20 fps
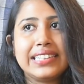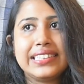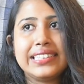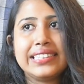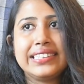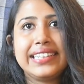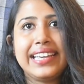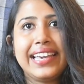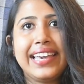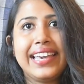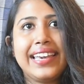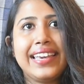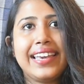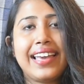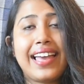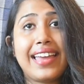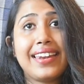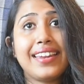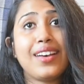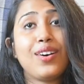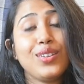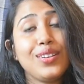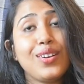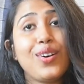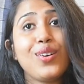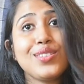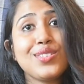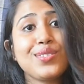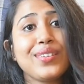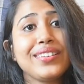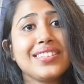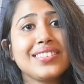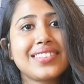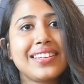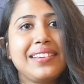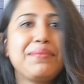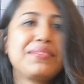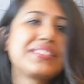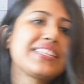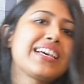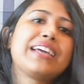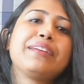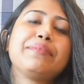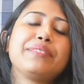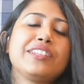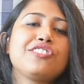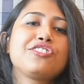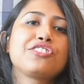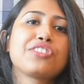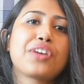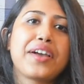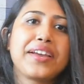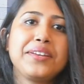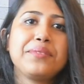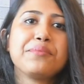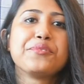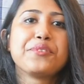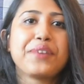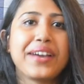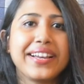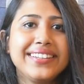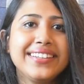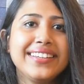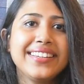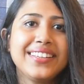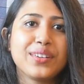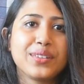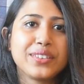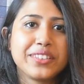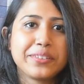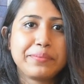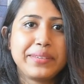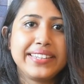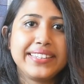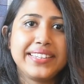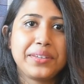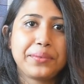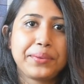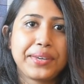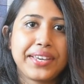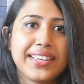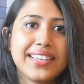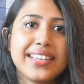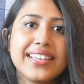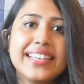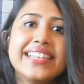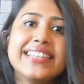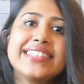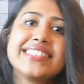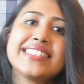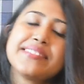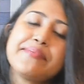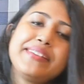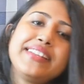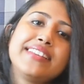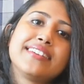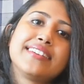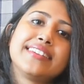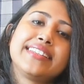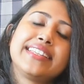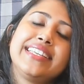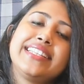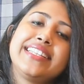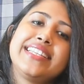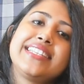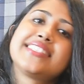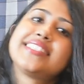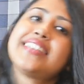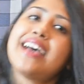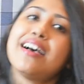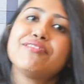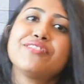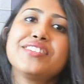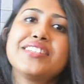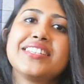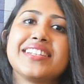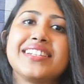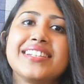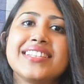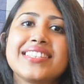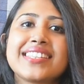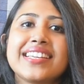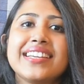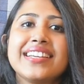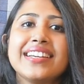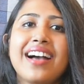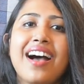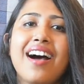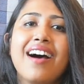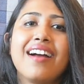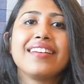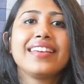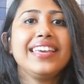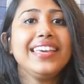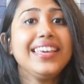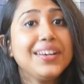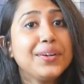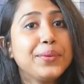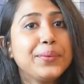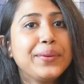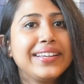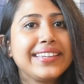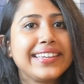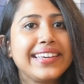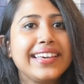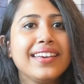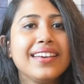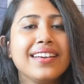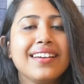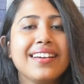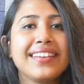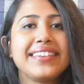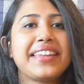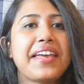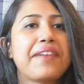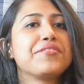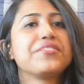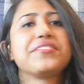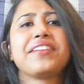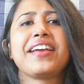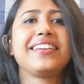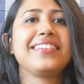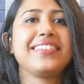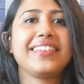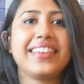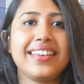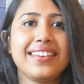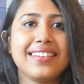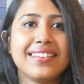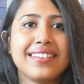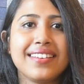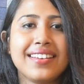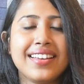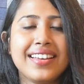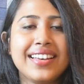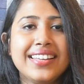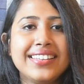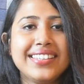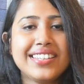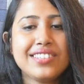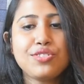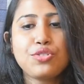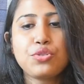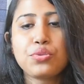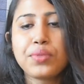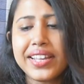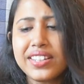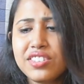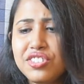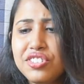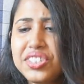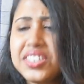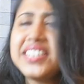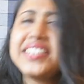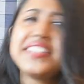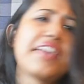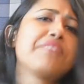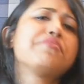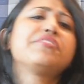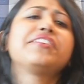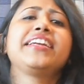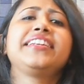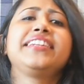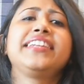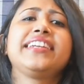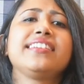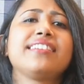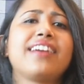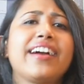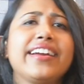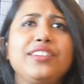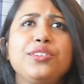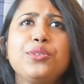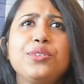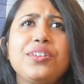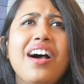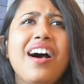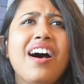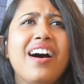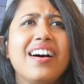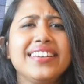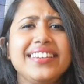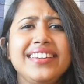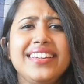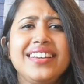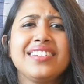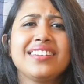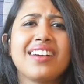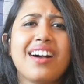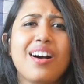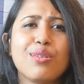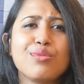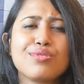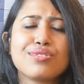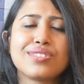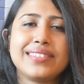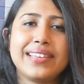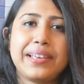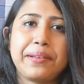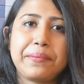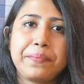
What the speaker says: and also at the same time they shine brightly on the Milky Way. Similarly, these daffodils are equally never-ending. They stretched in never-ending line. You could hardly count them